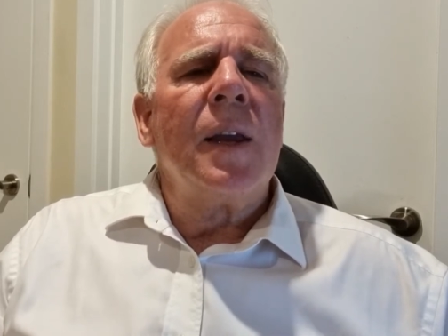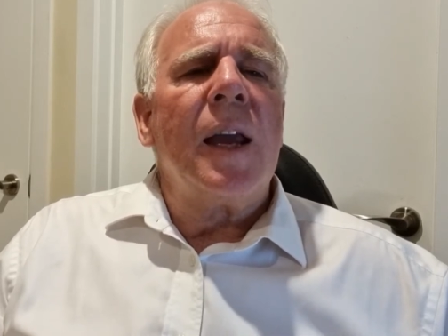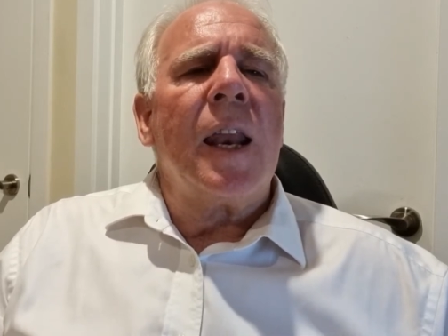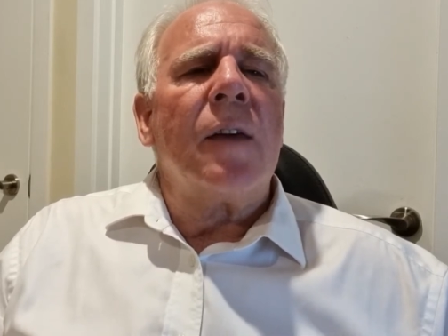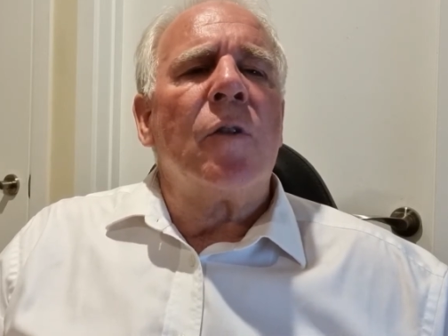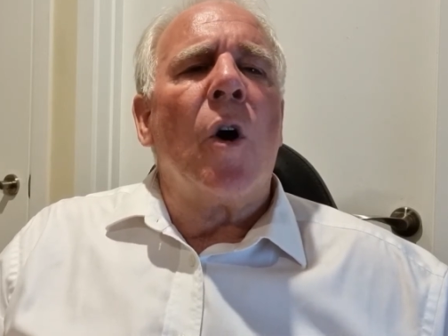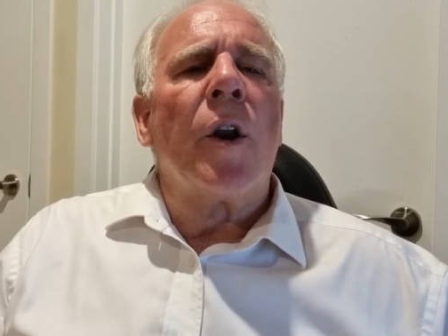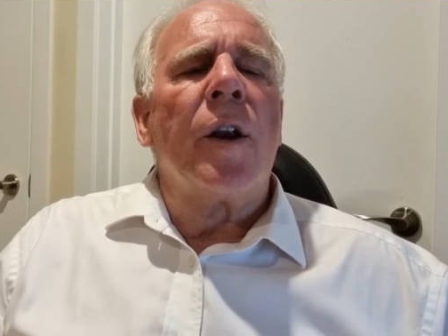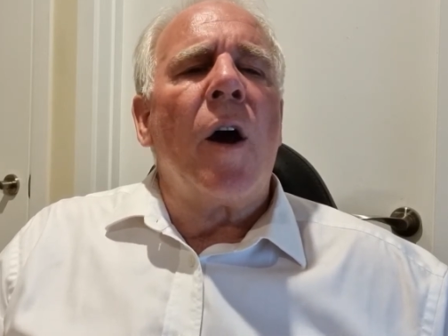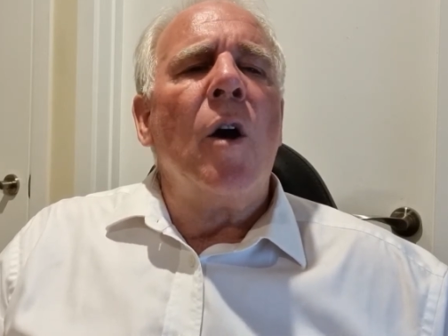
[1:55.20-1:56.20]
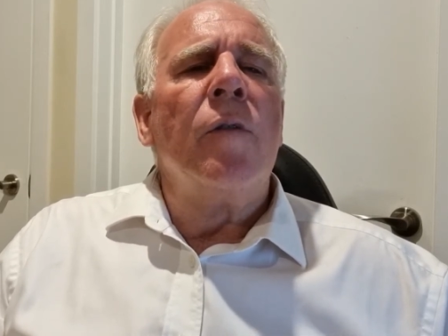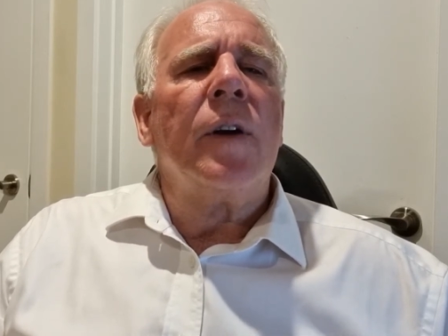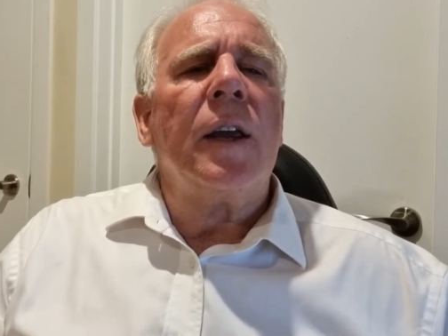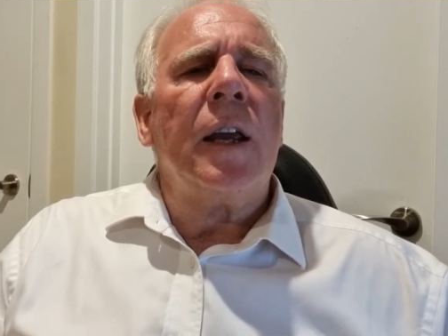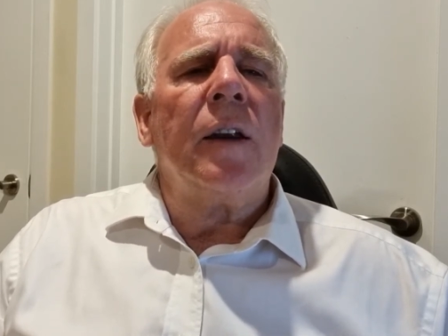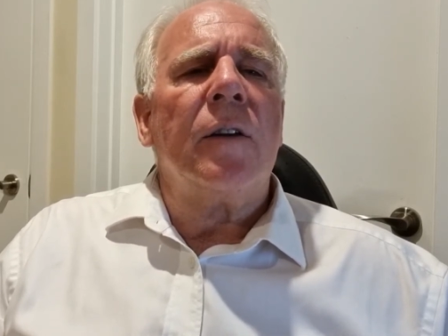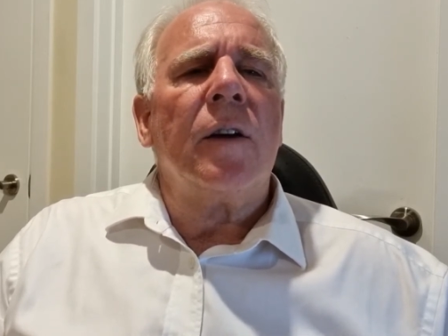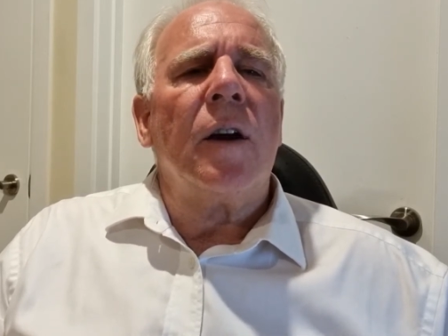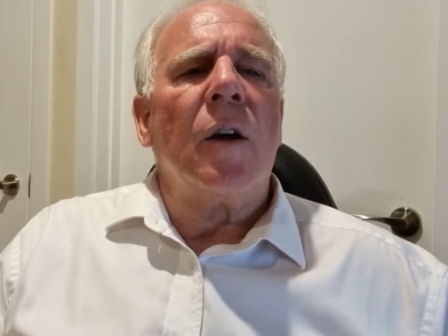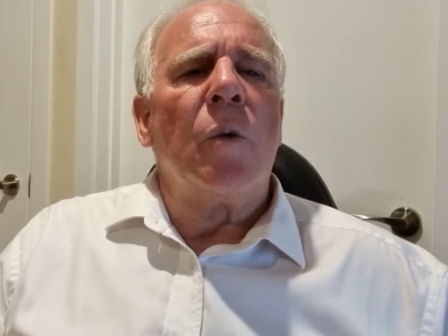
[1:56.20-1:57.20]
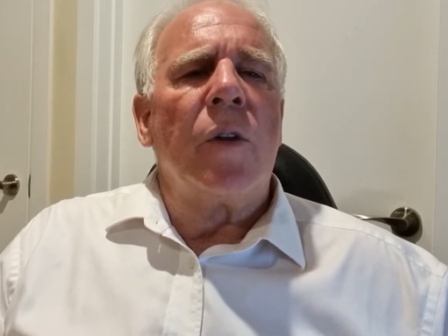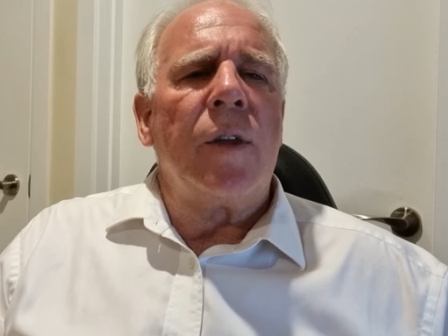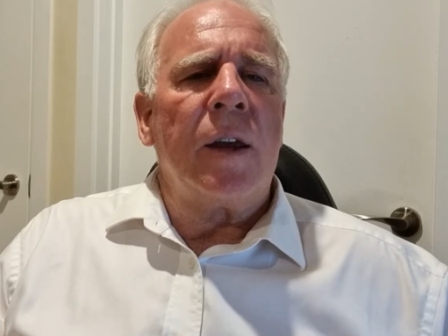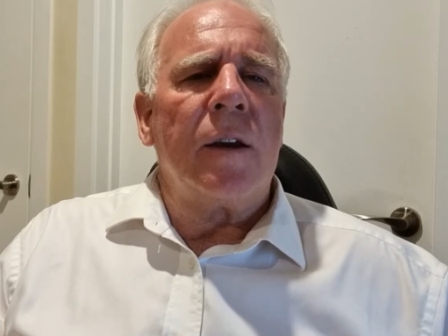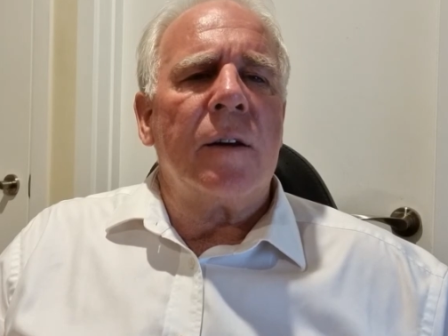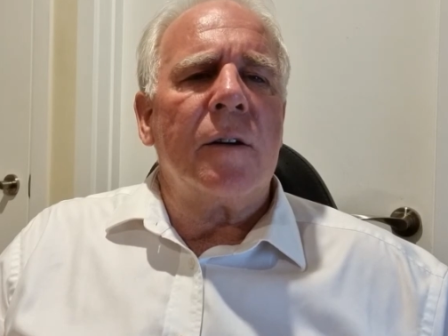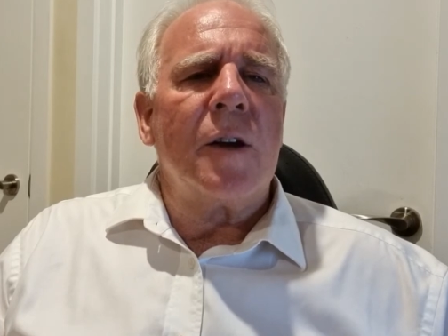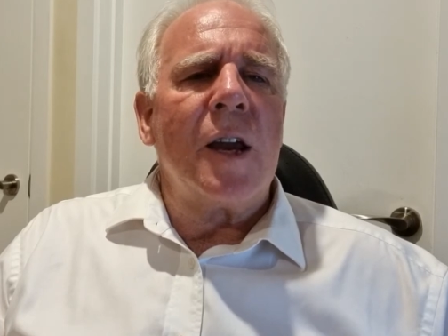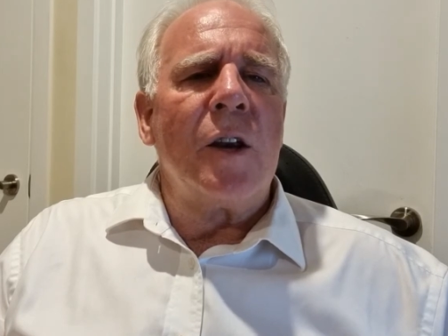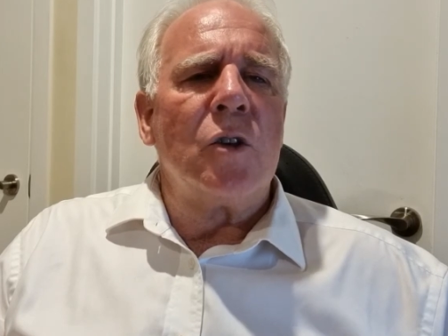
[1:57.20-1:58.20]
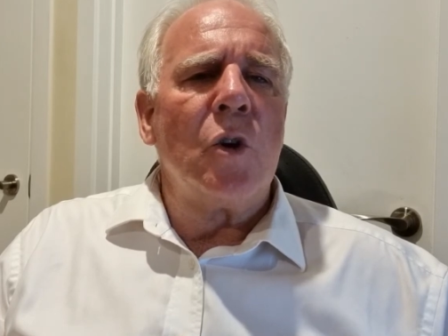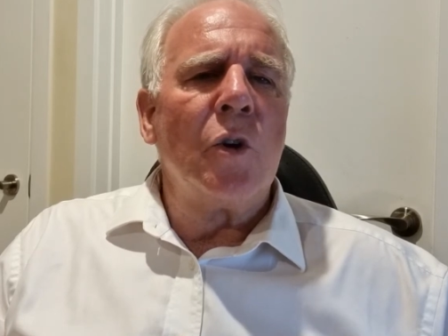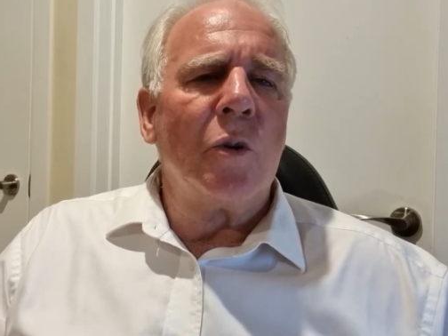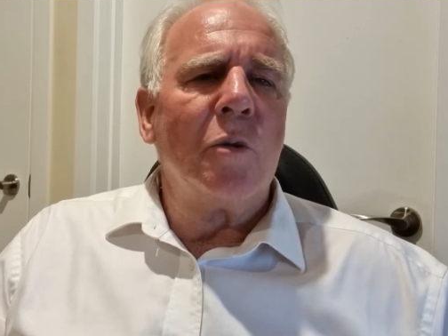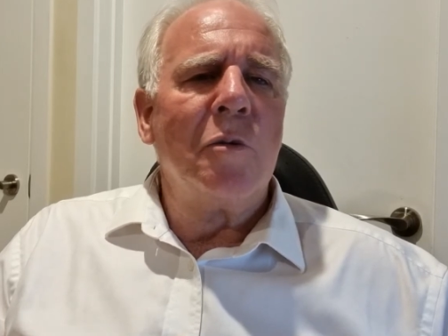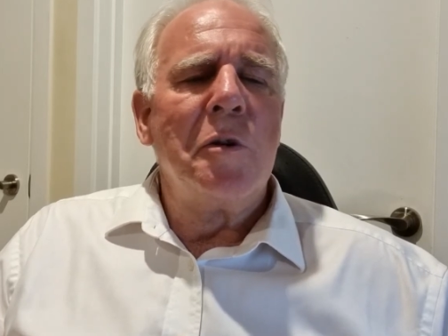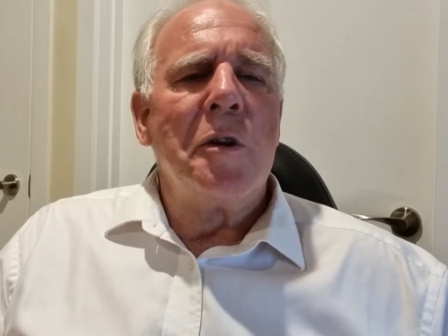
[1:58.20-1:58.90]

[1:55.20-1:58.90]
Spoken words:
and they've got an overhead with their internal